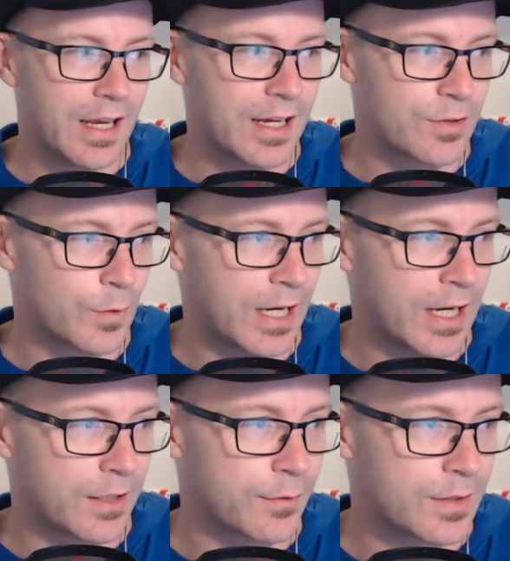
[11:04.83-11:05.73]
as
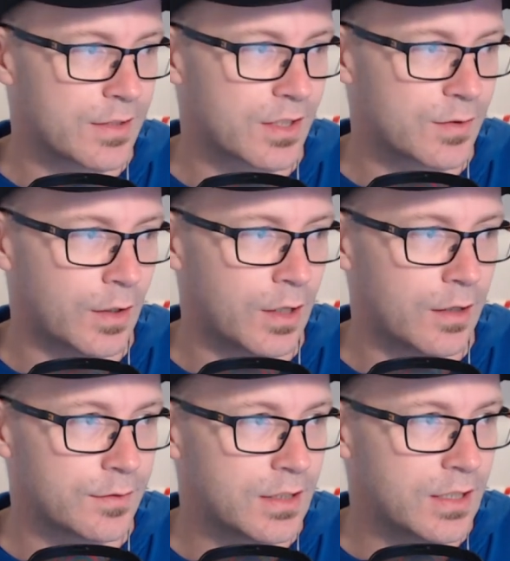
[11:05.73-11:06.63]
regarding
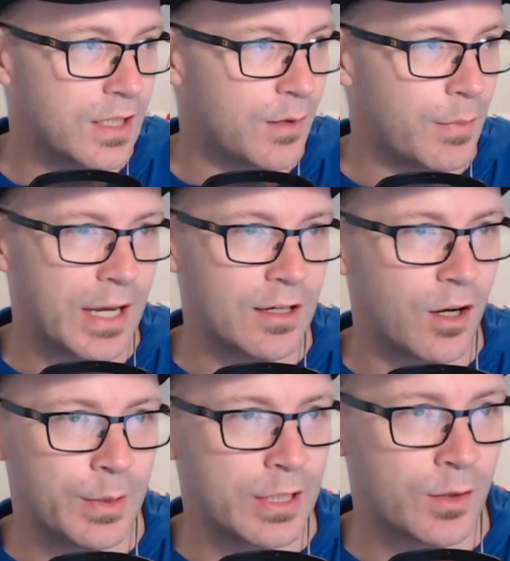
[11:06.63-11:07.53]
365. Man,
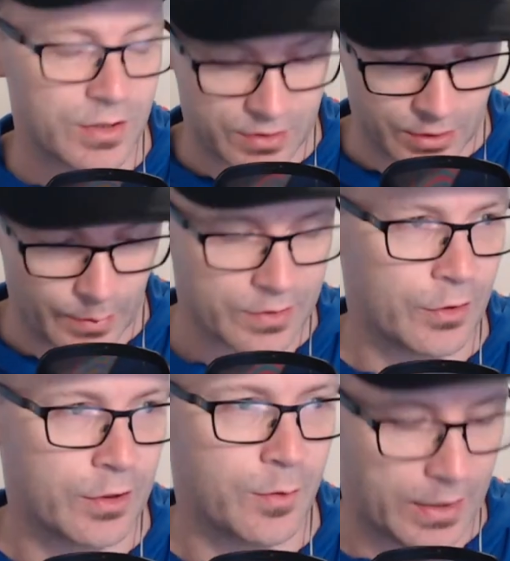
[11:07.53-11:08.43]
I mean, I'm just so excited